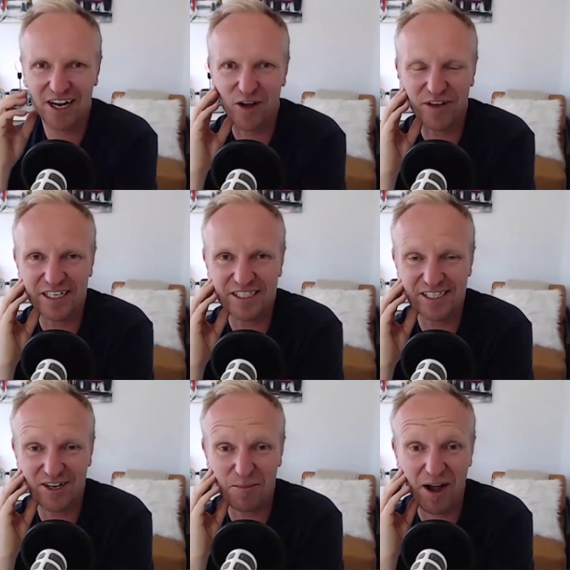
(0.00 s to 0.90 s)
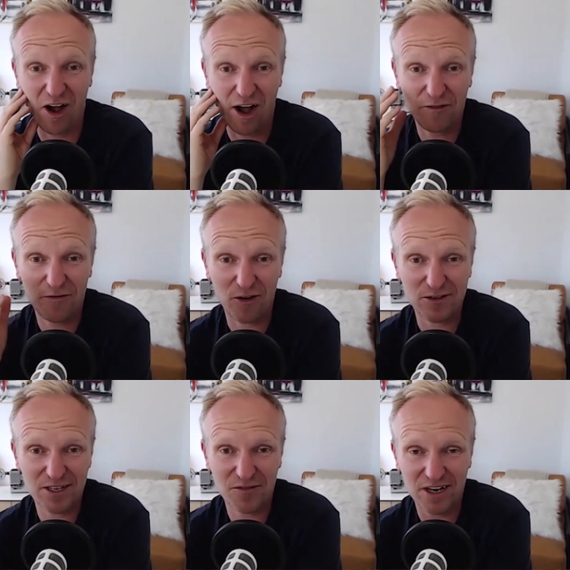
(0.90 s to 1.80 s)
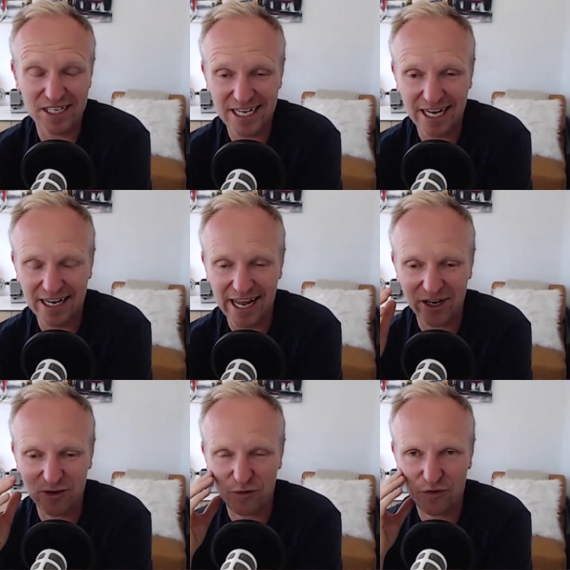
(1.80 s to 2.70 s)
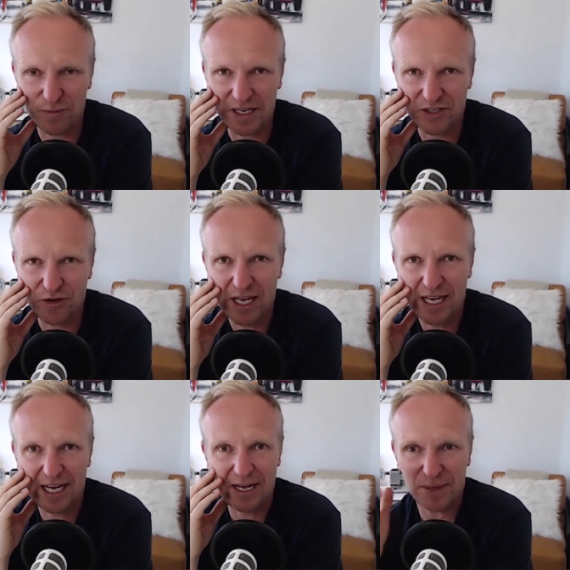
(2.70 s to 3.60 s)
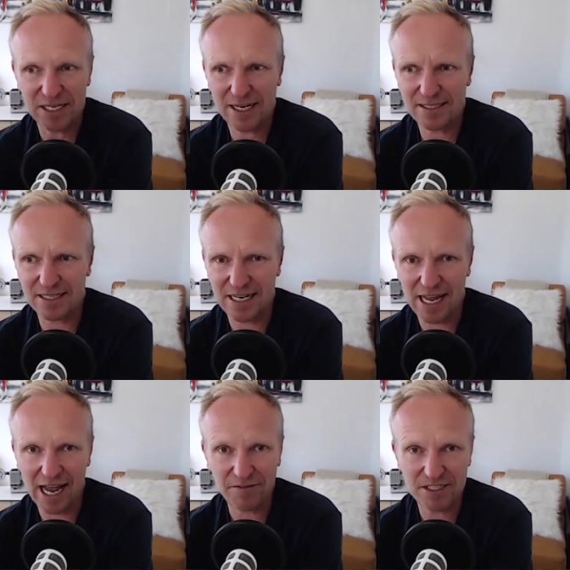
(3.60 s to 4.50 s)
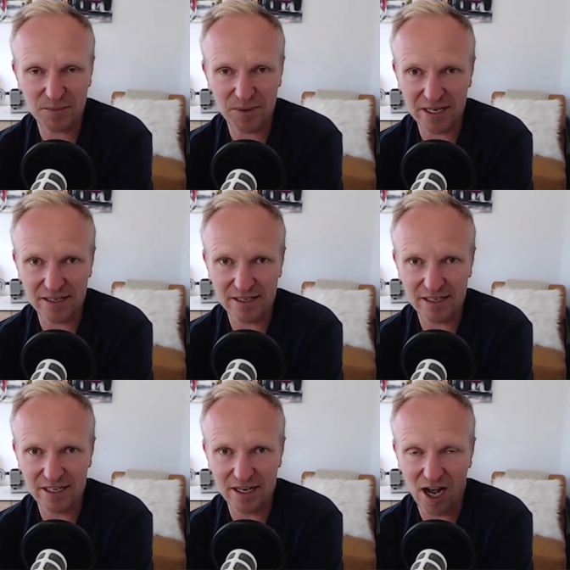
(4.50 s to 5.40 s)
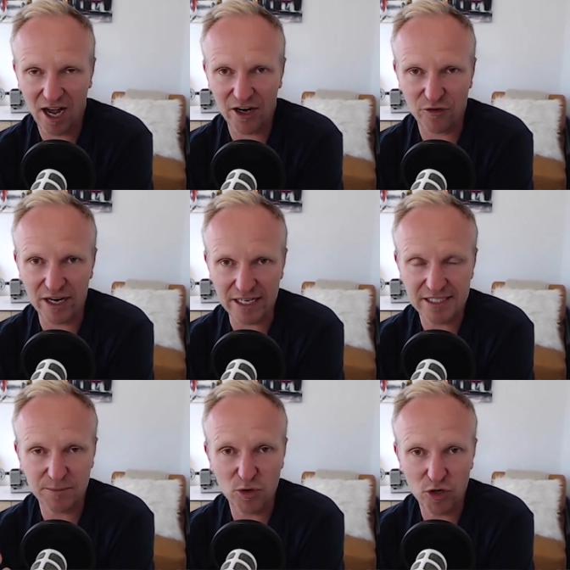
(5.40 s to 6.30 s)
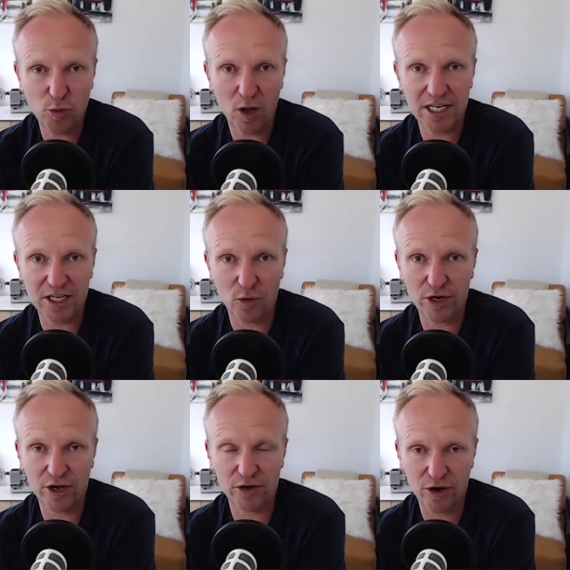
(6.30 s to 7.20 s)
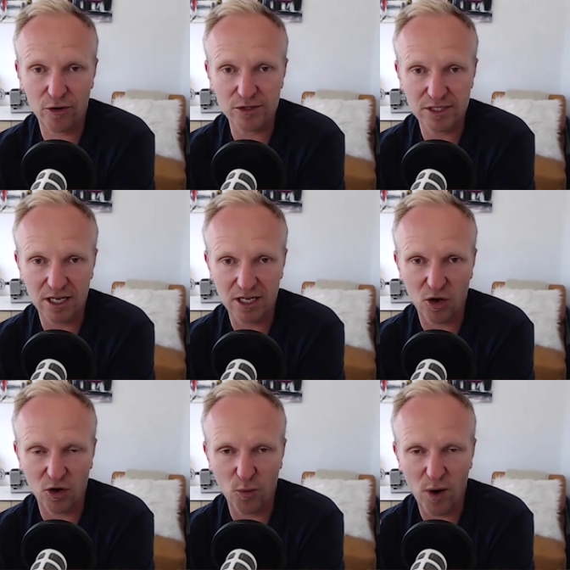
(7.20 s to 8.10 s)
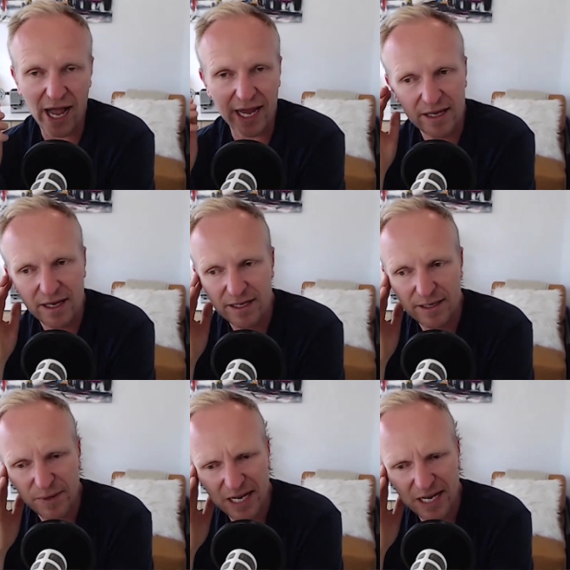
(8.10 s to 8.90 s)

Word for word: over here, just on my iPhone, so I've got a second angle from there too. But it doesn't have to be. I agree. Some good quality audio goes a long way. But